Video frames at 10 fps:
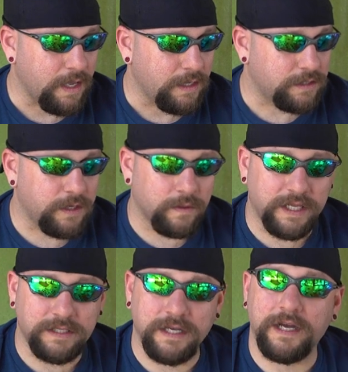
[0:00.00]
So
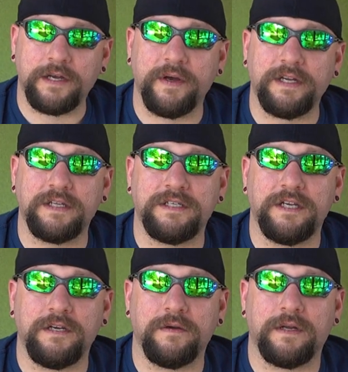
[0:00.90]
let's go ahead and
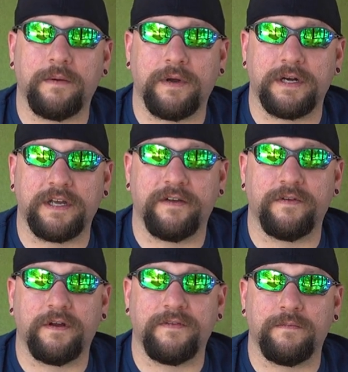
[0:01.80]
continue, and I wanted to
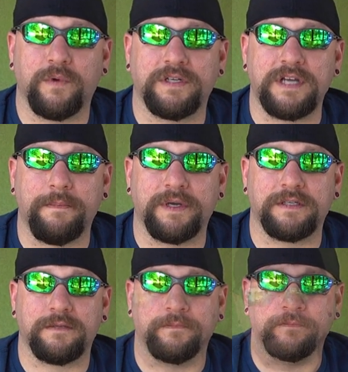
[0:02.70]
cover a few more
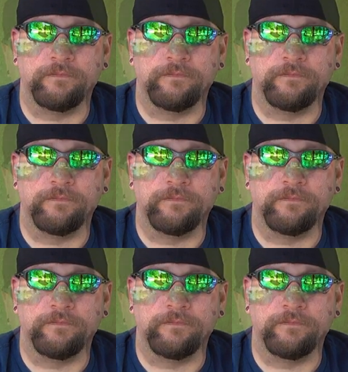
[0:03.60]
topics.